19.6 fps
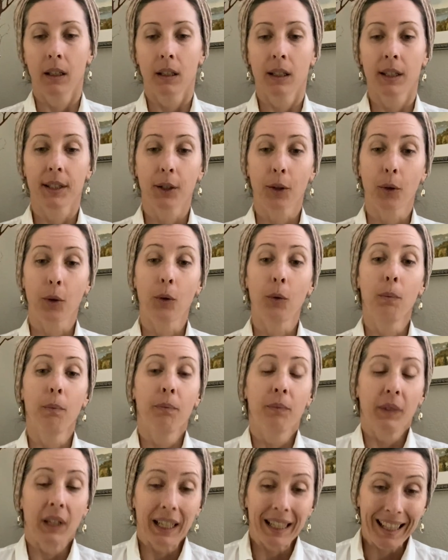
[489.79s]
So
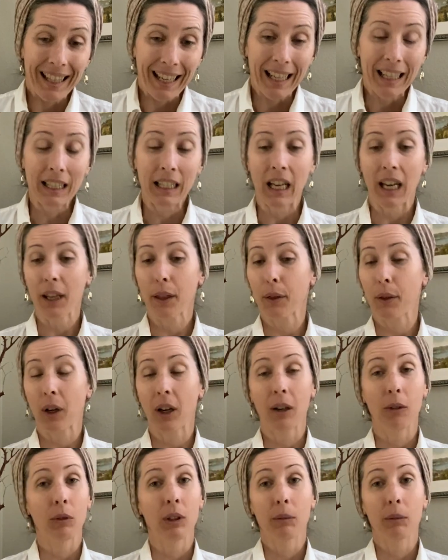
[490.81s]
again, I thought,